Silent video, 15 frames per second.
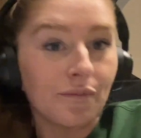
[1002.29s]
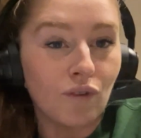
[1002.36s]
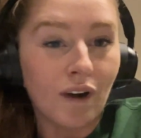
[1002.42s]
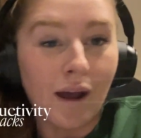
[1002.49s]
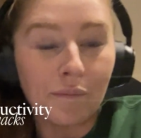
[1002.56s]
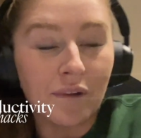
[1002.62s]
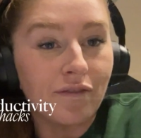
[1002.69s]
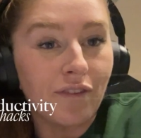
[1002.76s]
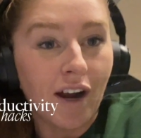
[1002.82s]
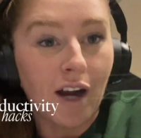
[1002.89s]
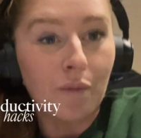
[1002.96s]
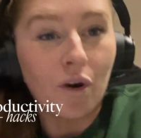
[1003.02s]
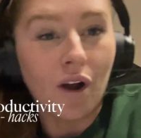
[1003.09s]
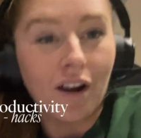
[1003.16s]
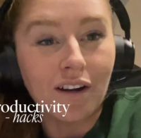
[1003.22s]
rapid
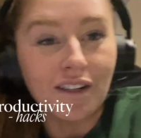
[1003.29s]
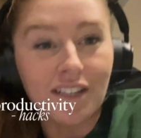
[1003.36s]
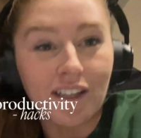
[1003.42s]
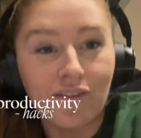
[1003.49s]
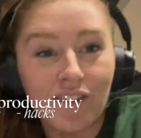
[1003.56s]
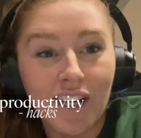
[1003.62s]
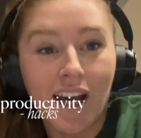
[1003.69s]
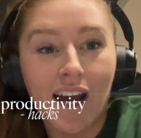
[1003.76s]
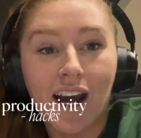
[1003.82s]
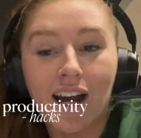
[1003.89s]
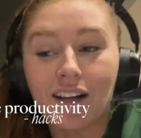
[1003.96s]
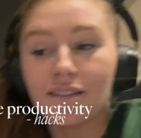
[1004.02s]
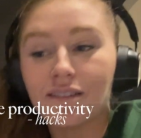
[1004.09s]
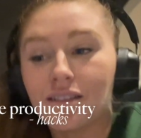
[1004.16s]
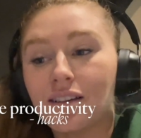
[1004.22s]
fire productivity
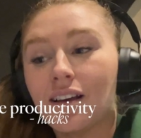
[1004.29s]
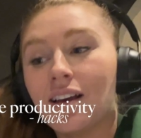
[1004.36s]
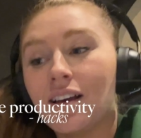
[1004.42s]
hacks.